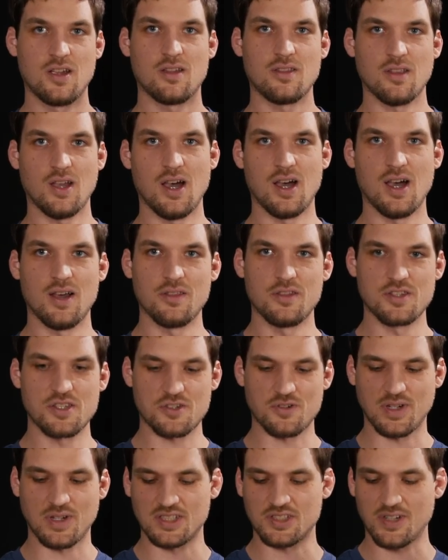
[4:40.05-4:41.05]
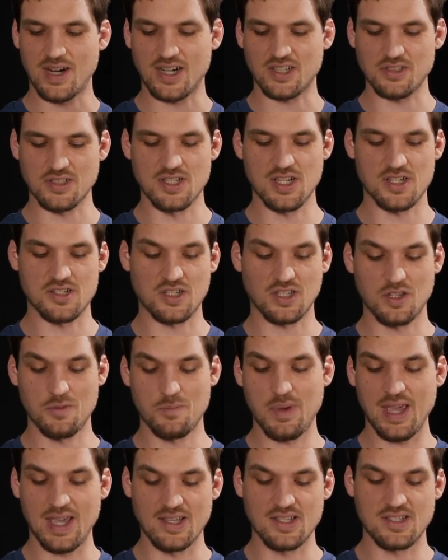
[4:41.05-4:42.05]
the strings are actually touching the
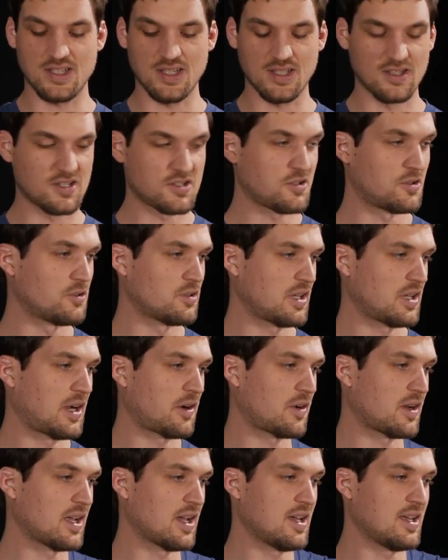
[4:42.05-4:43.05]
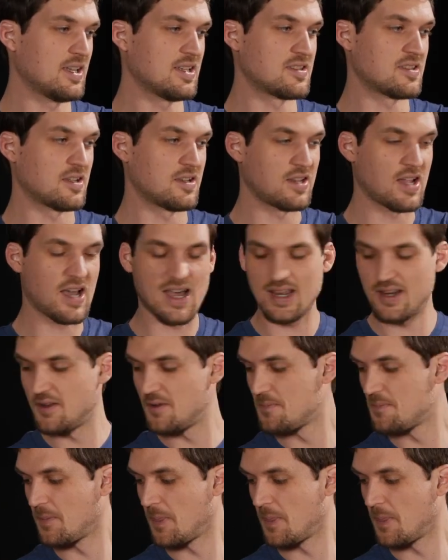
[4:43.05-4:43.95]
bass in this whole area is the nut